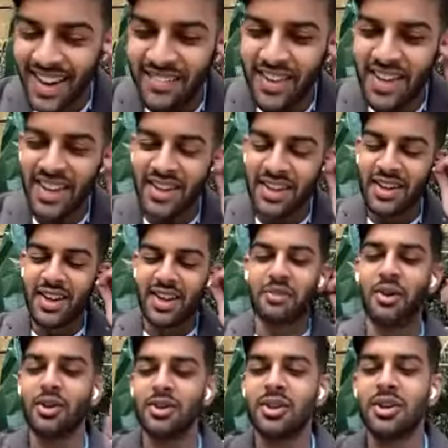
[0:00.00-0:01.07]
mean, like
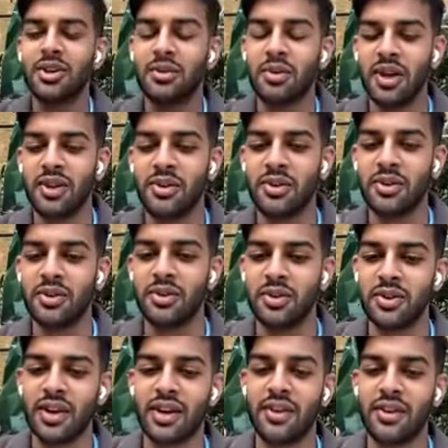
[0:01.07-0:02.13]
more like you
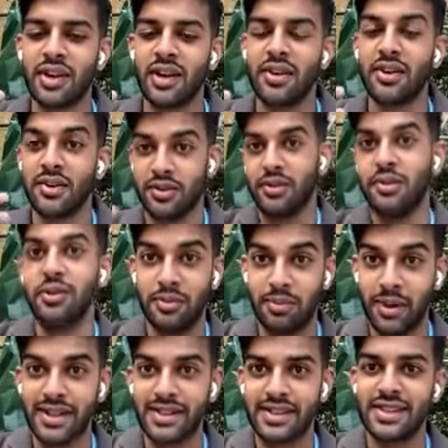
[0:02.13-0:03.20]
I know you
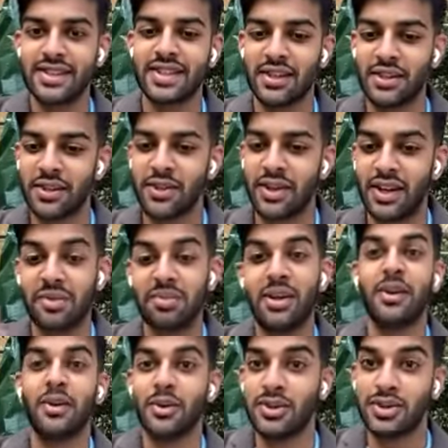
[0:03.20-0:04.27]
personally, so I know you had a
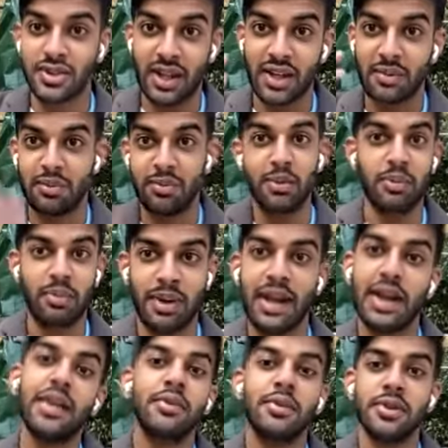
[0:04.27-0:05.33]
plan. What was your like your
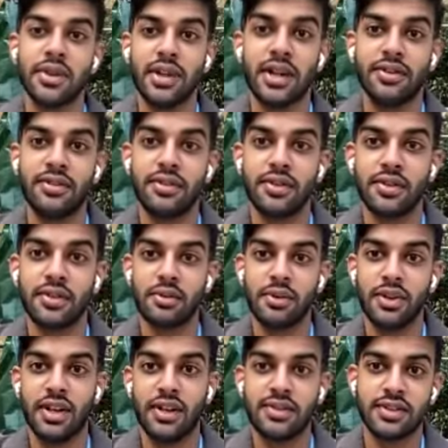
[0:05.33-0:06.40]
plan when you left for when
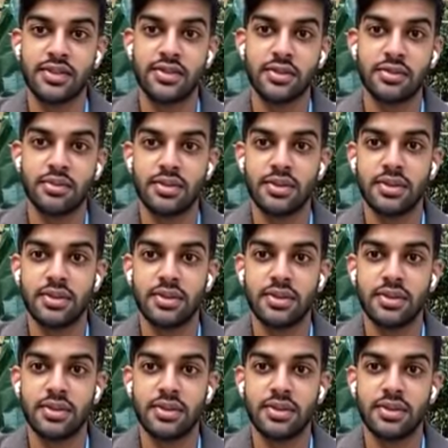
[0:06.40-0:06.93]
you left sixth form?